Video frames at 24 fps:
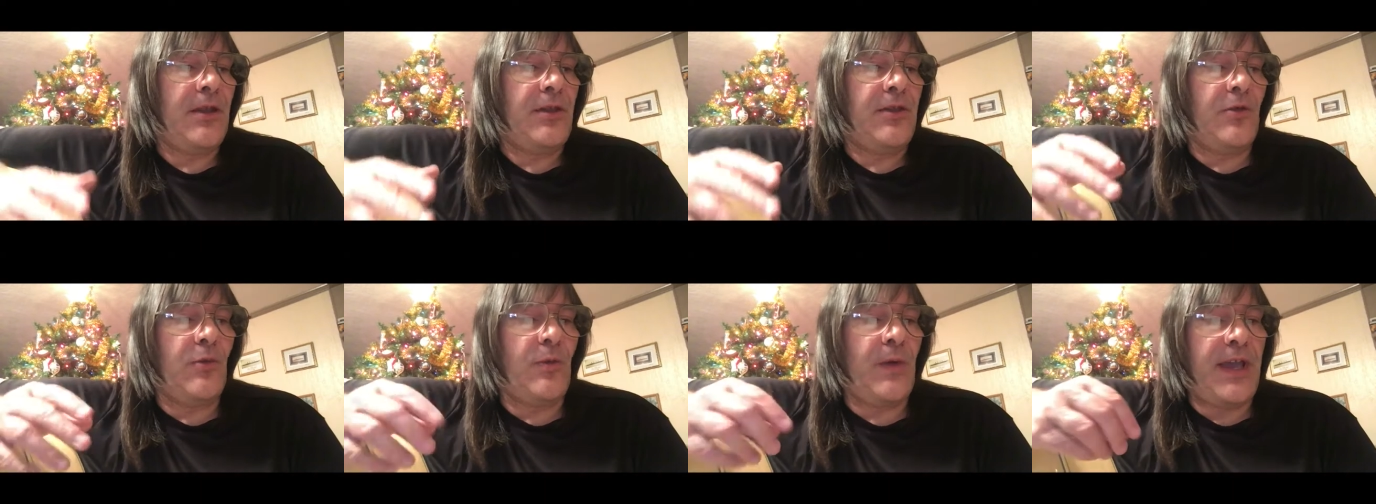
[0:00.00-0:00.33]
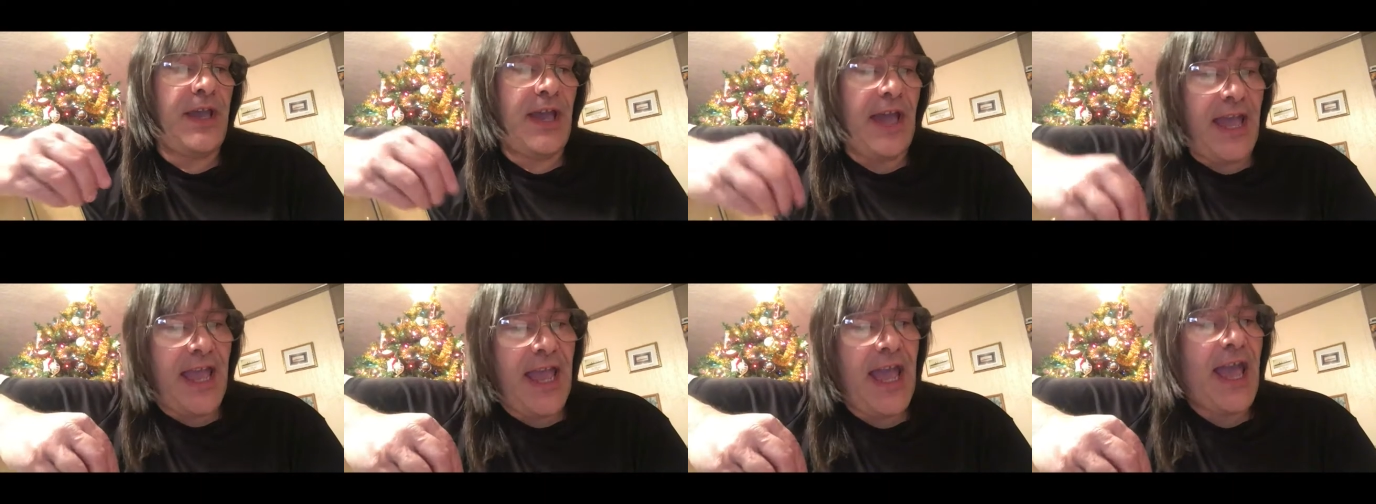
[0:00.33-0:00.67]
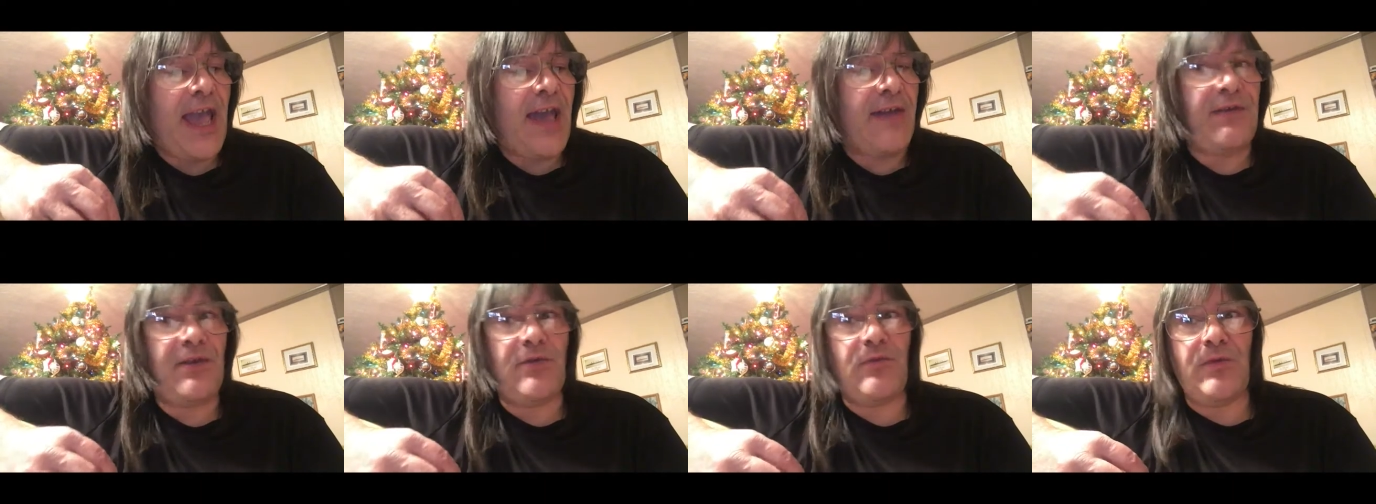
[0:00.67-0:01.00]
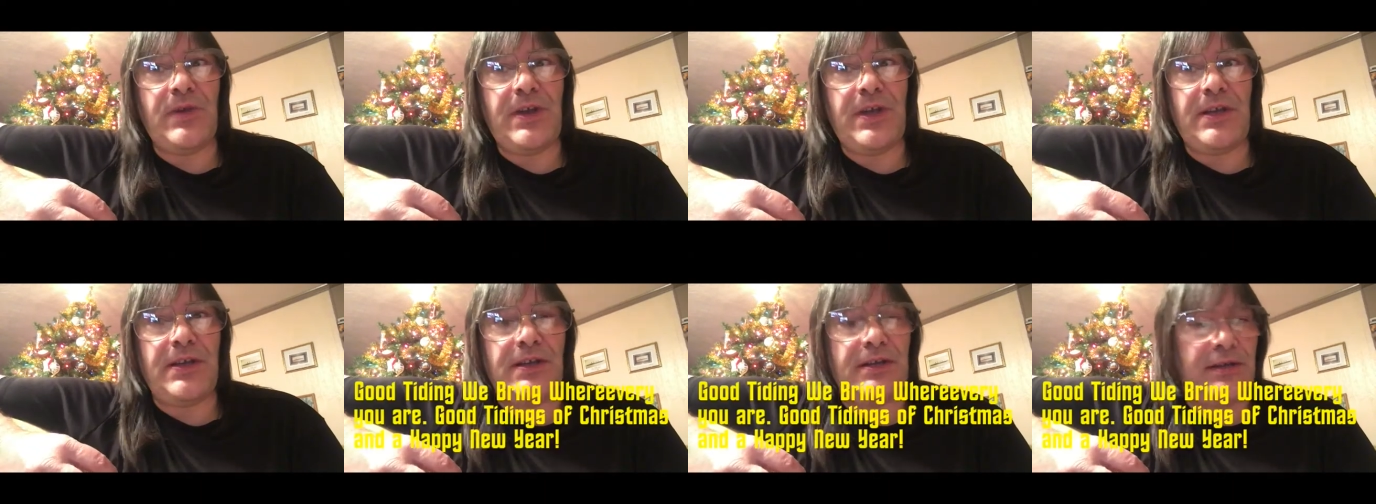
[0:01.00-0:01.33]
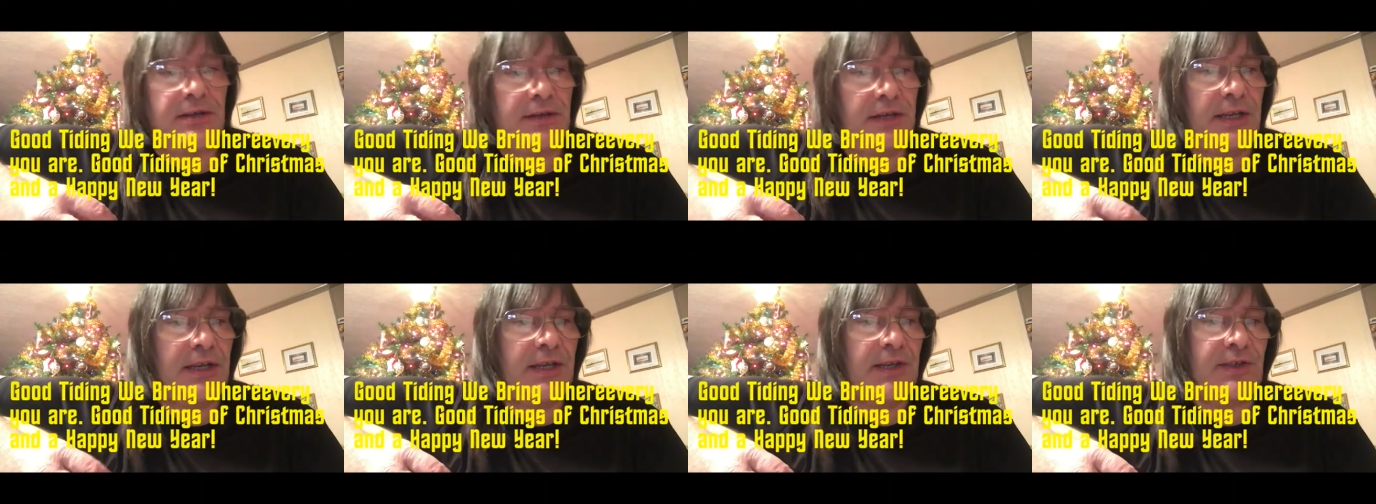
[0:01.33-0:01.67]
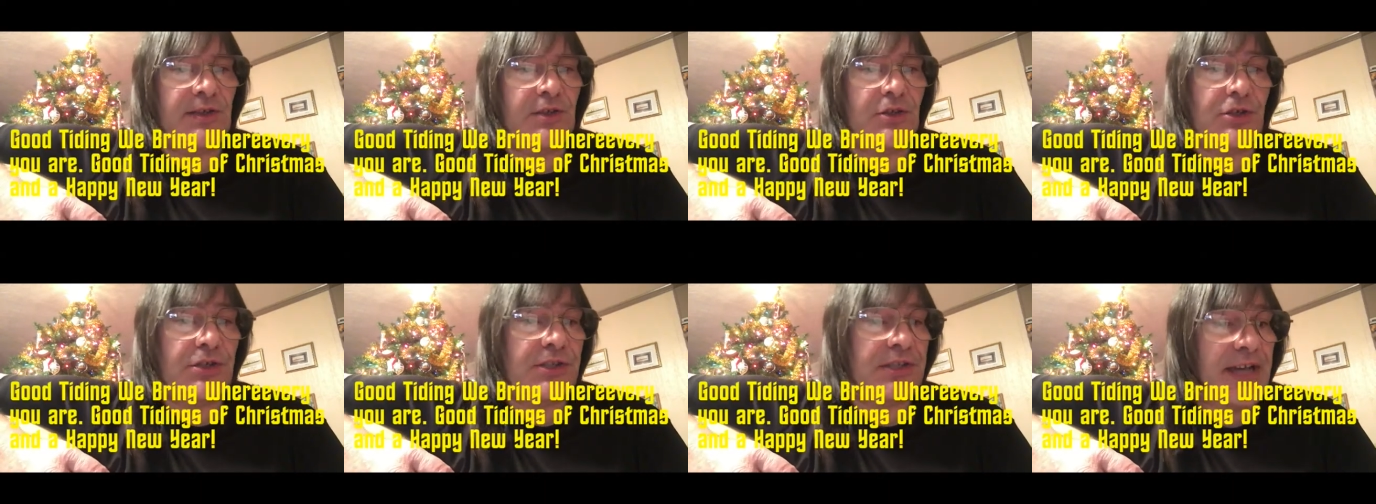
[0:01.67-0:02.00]
the way I have it written is
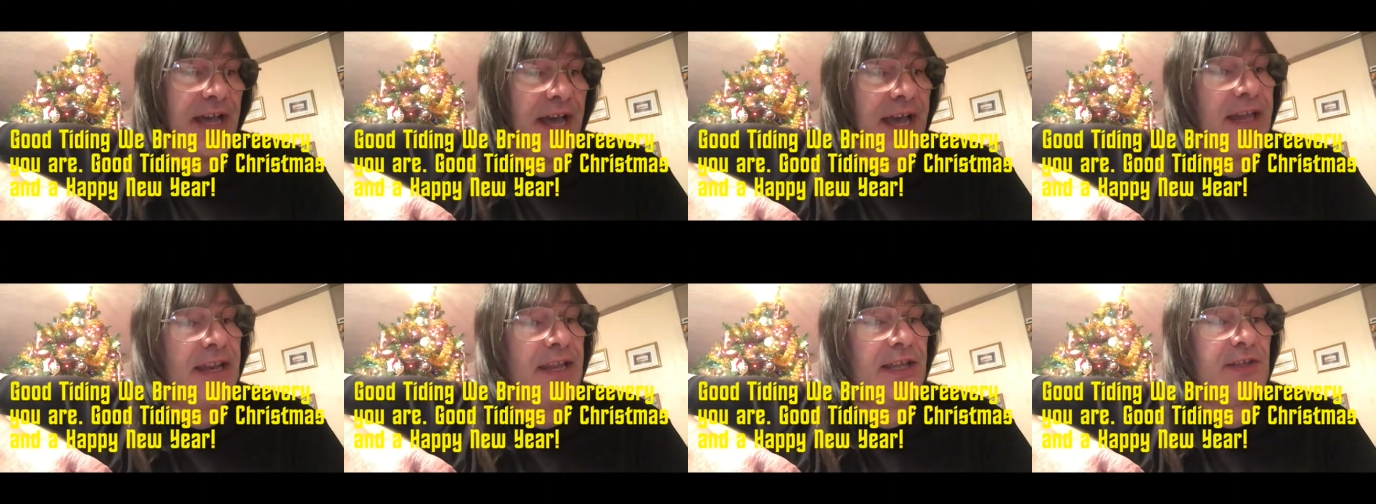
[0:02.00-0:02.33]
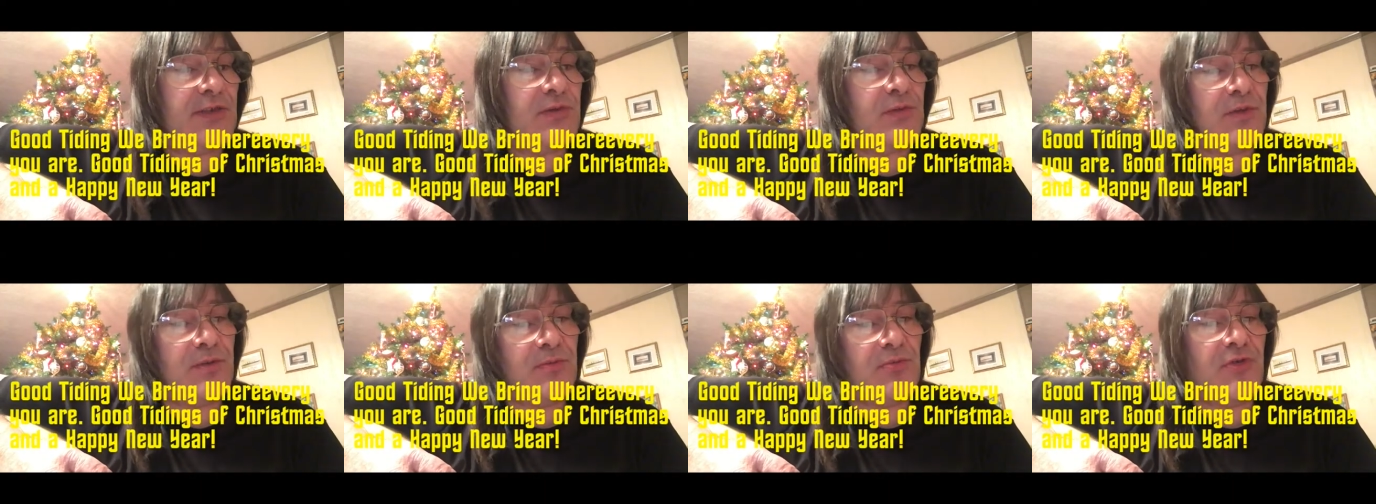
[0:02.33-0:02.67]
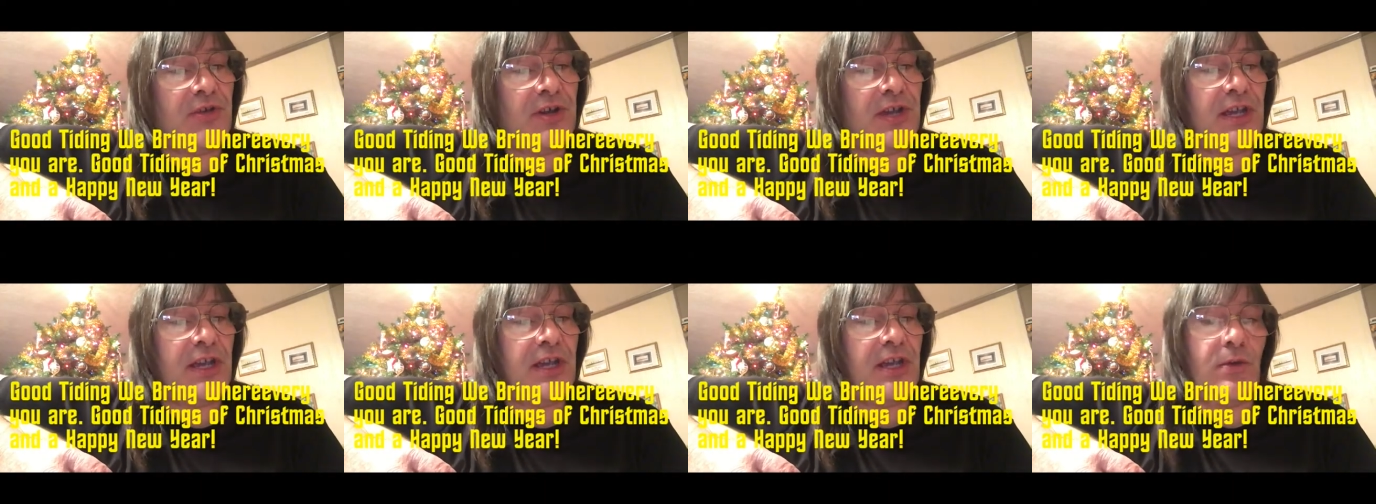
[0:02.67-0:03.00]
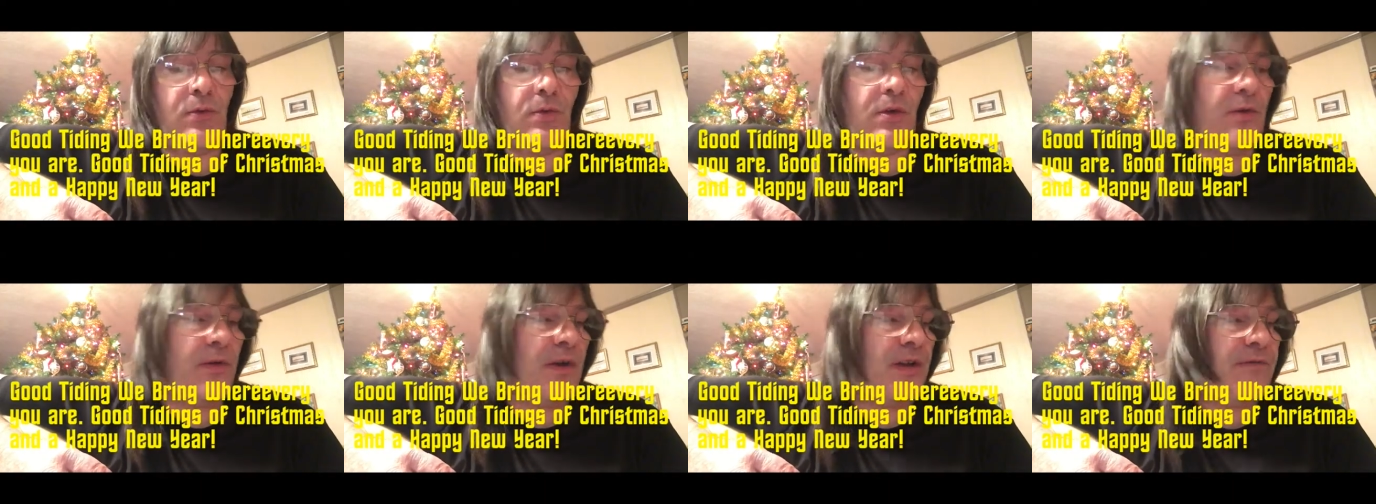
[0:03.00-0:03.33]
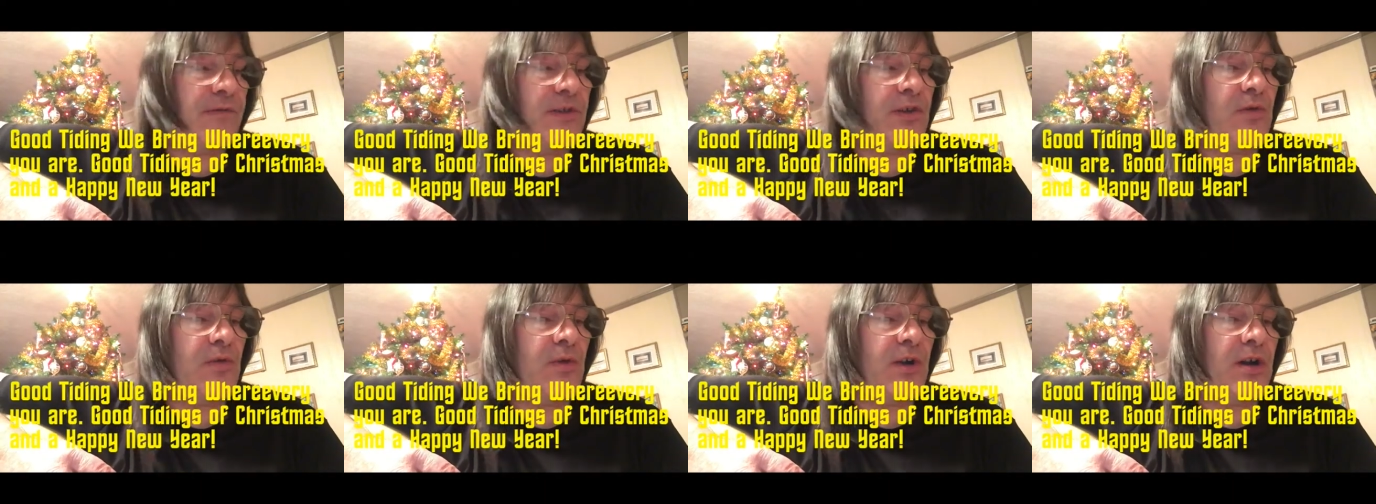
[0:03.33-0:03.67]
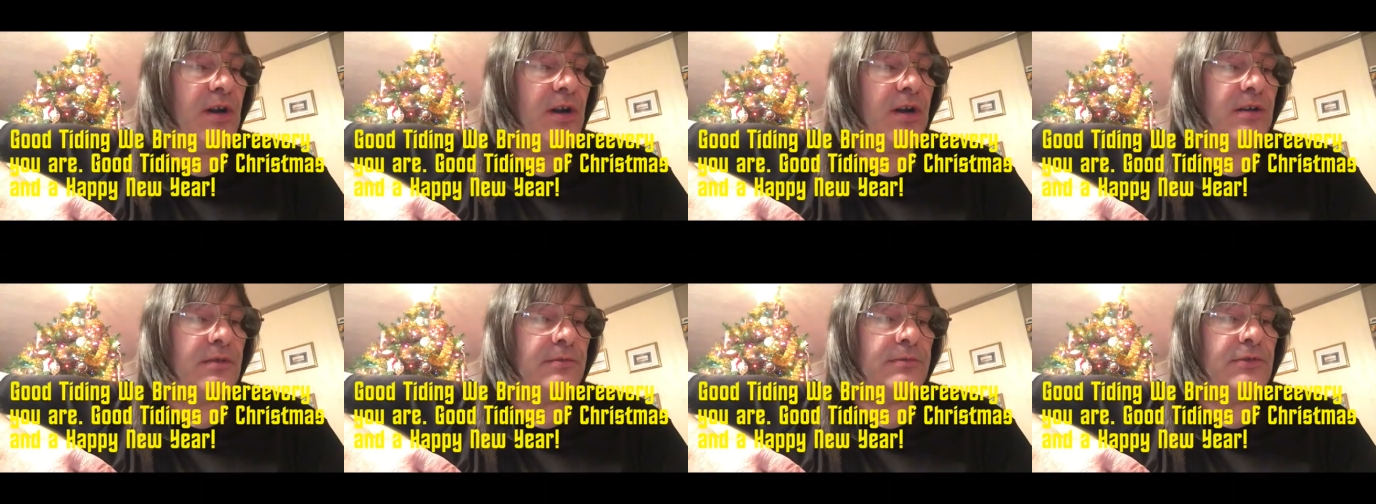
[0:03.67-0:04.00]
Good tidings we bring wherever you
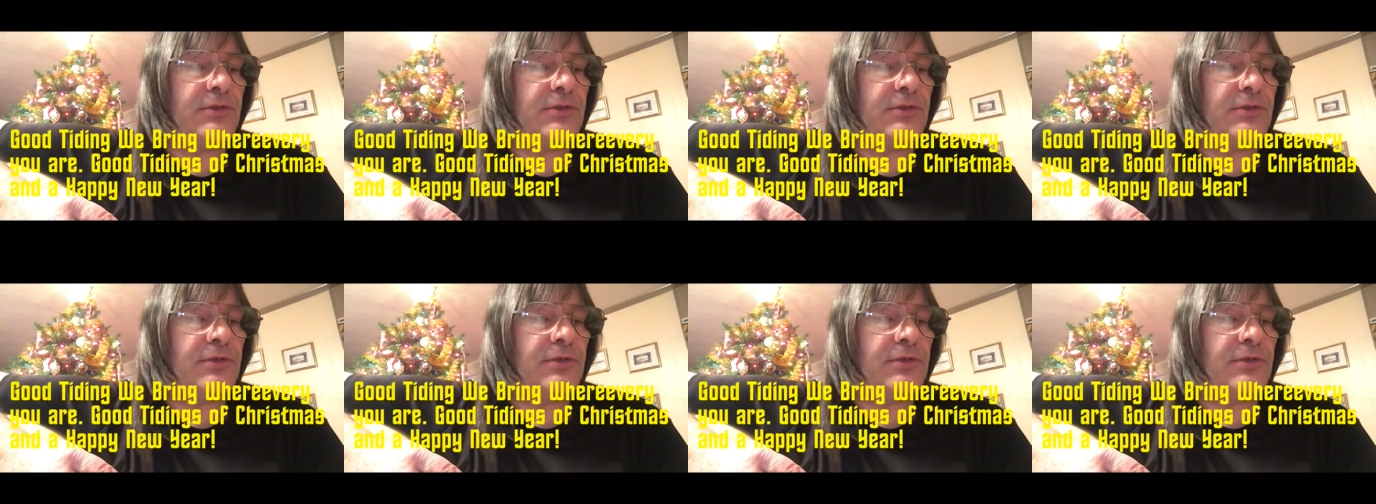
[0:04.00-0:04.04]
are.